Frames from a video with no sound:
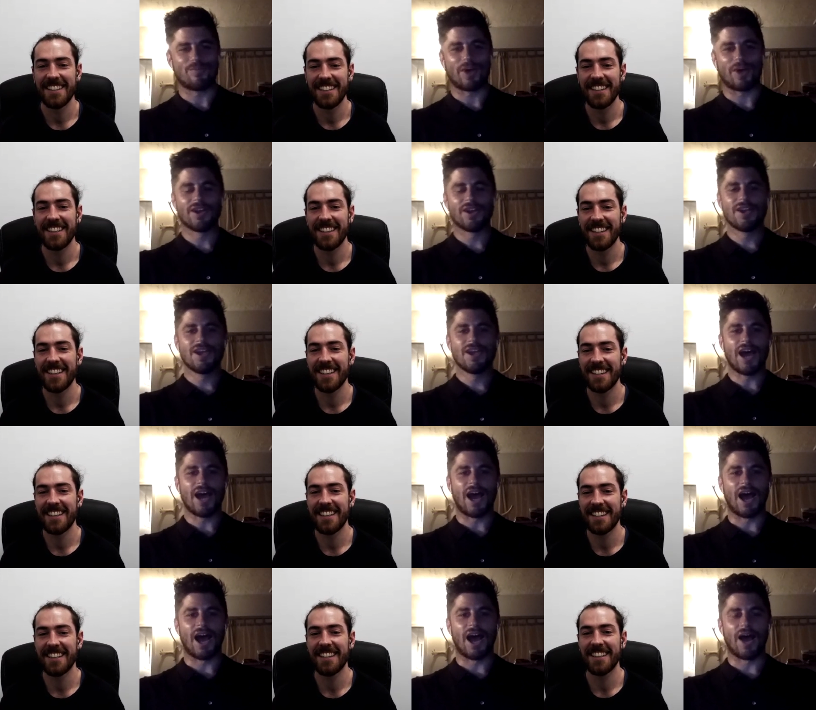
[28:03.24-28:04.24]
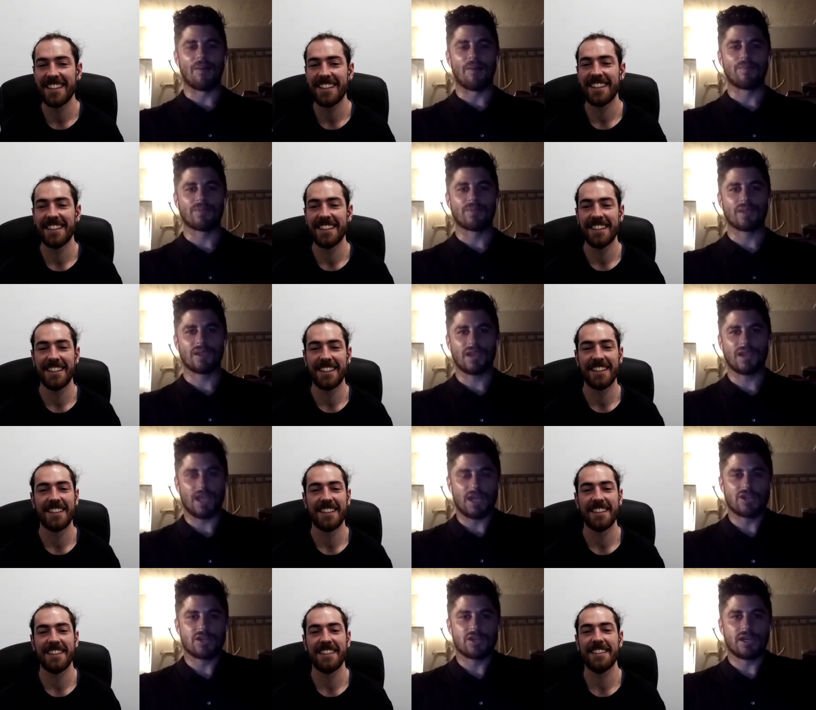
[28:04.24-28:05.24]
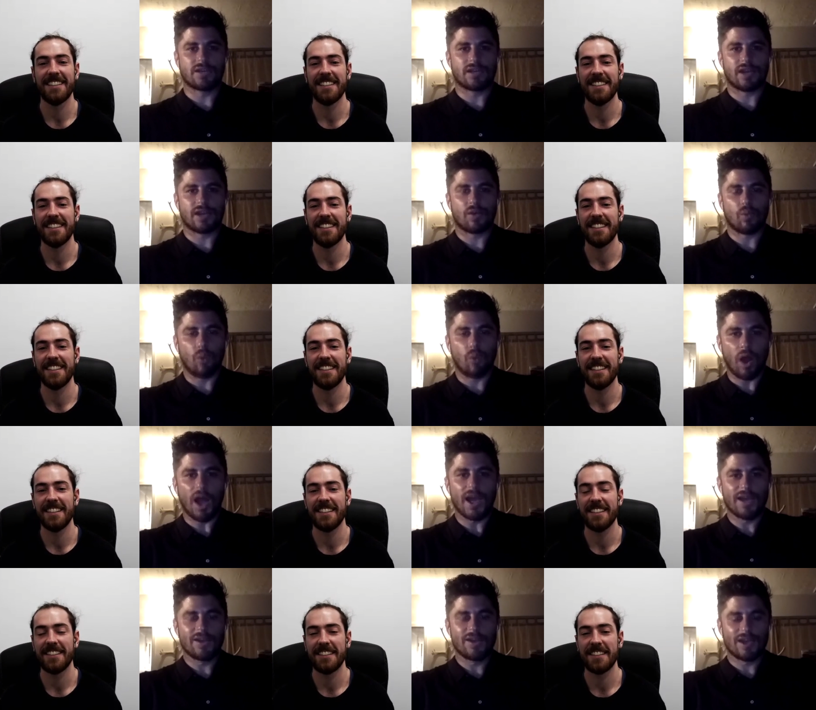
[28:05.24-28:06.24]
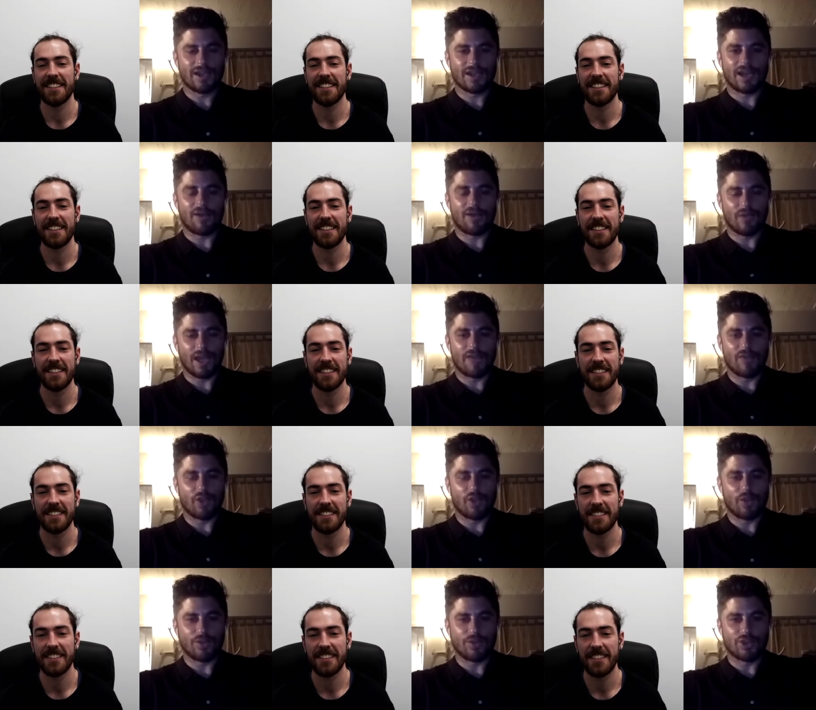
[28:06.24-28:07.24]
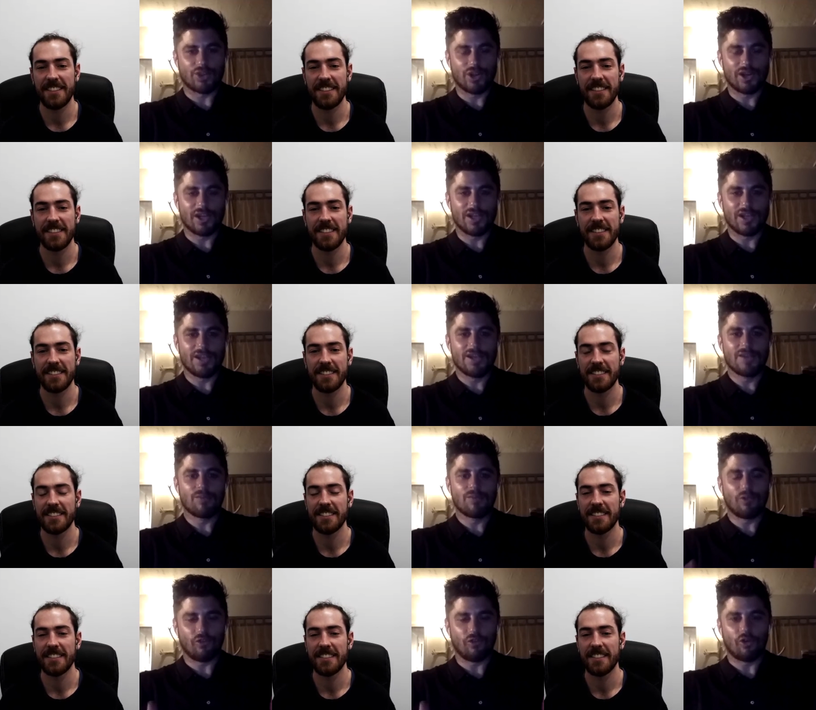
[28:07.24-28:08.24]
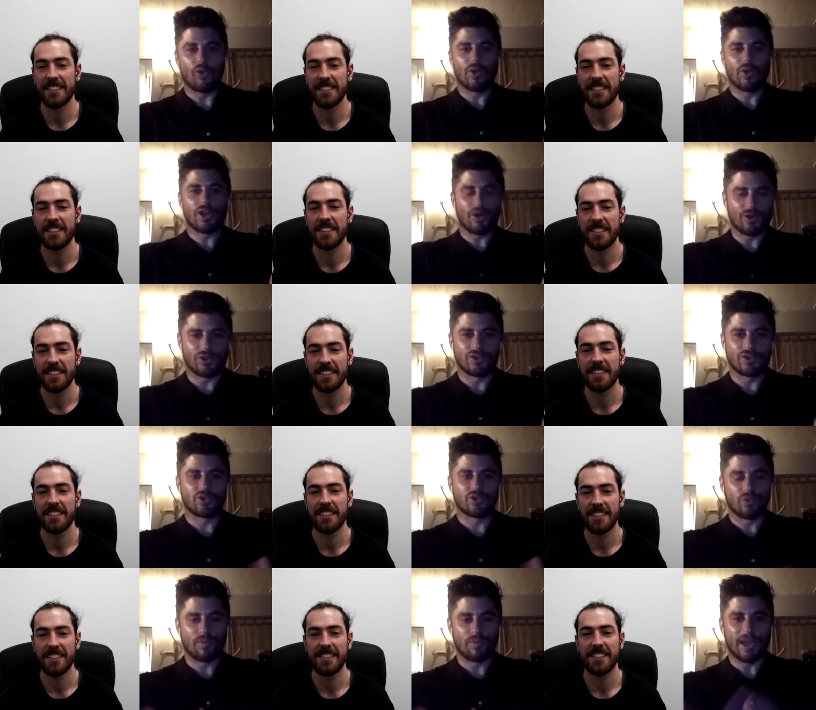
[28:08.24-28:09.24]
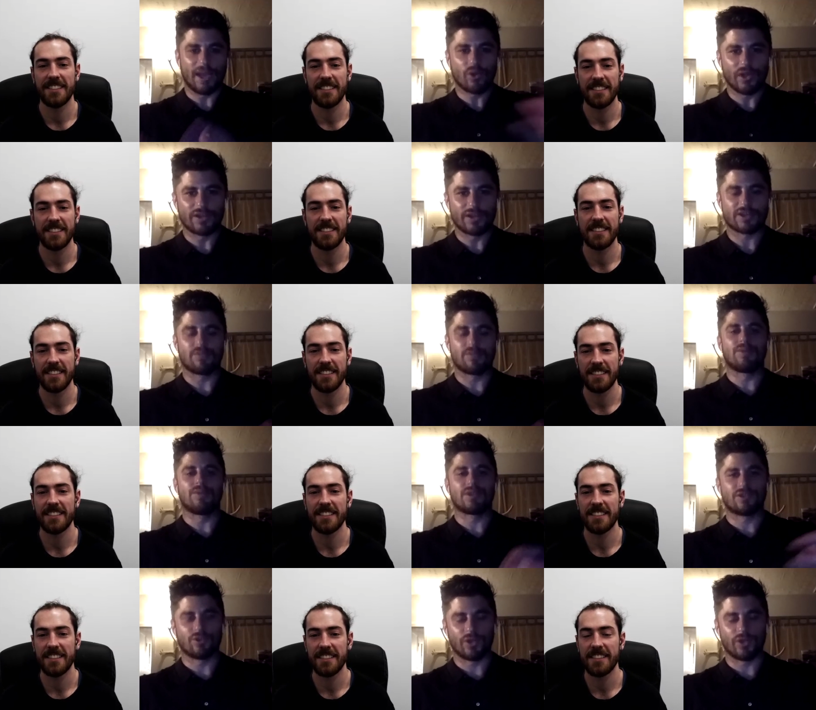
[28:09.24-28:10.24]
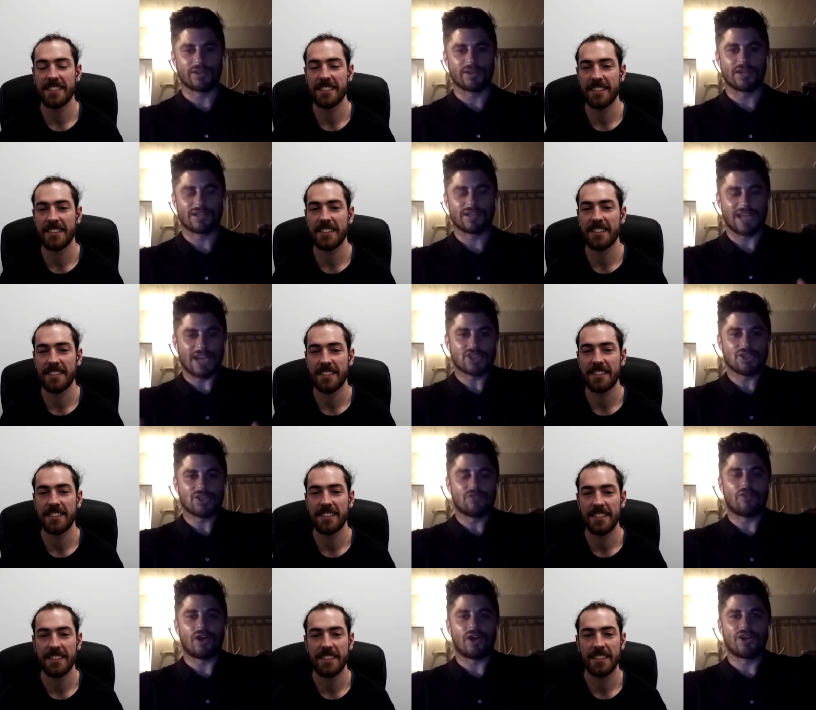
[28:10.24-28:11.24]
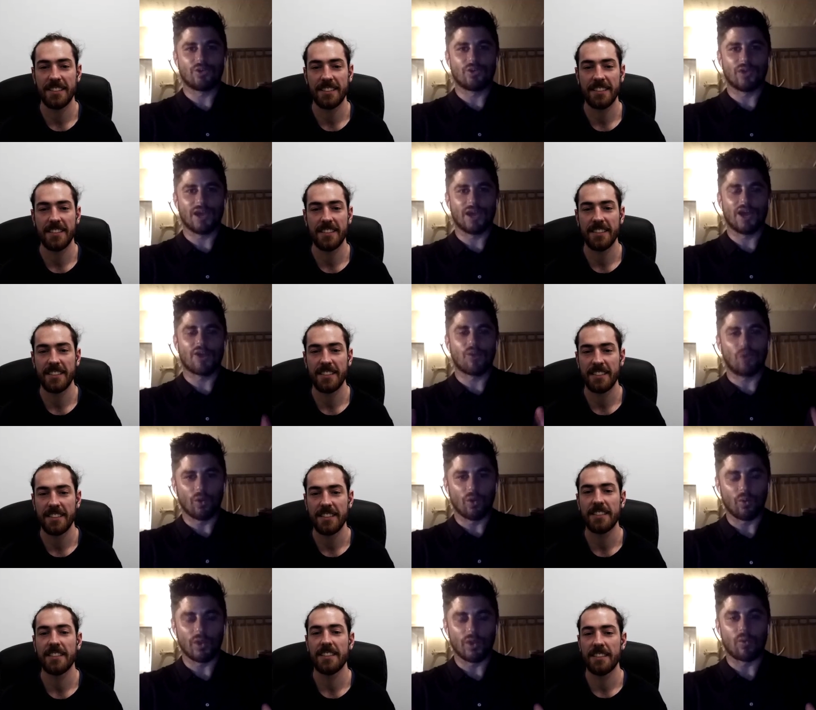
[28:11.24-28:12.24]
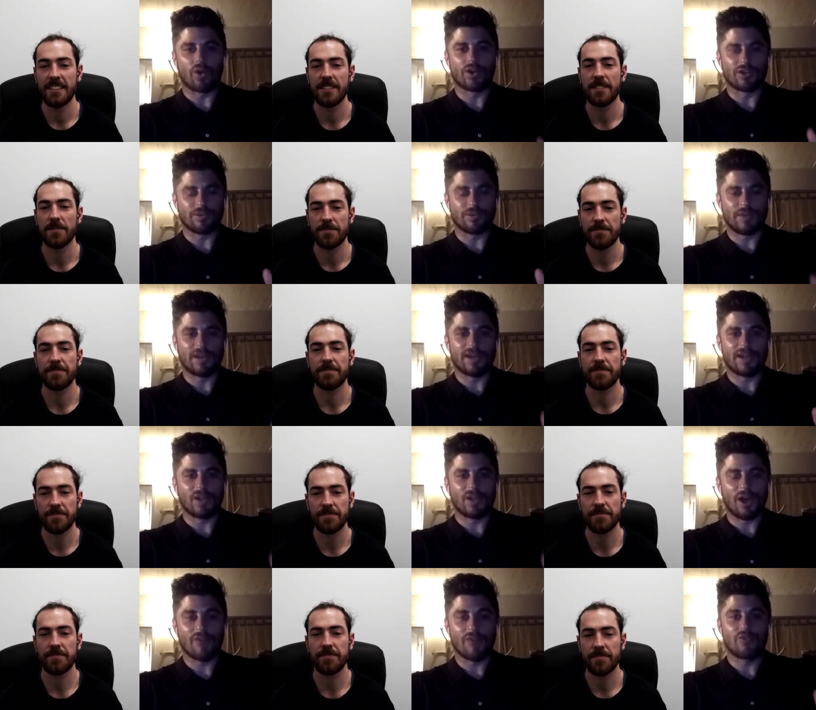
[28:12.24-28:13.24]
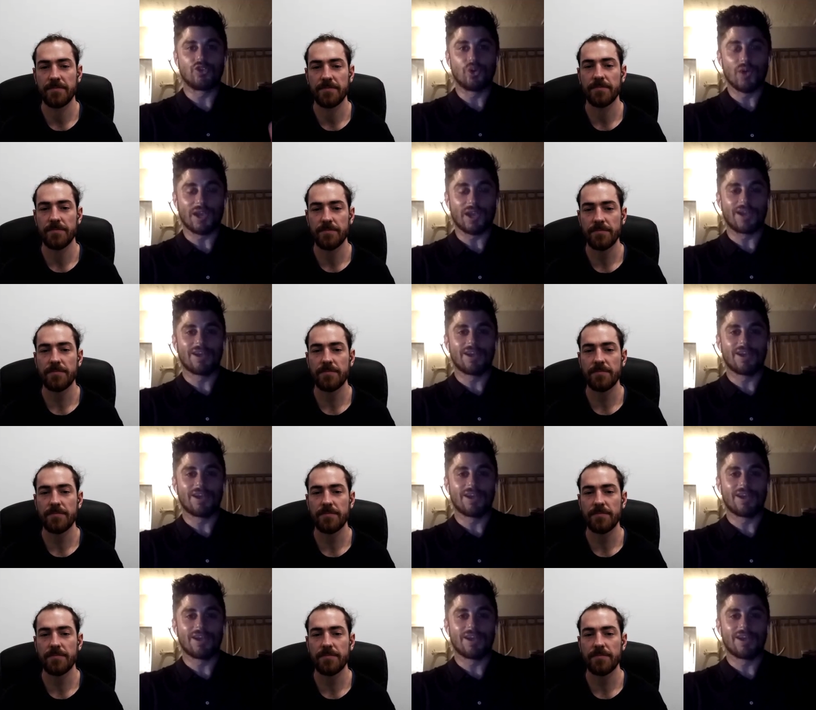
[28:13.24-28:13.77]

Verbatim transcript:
Speaker 1: but um, in it's like why can't we have the opportunity before we go and do make all these commitments and do all these things to actually find who we are and what we want to spend our life doing? If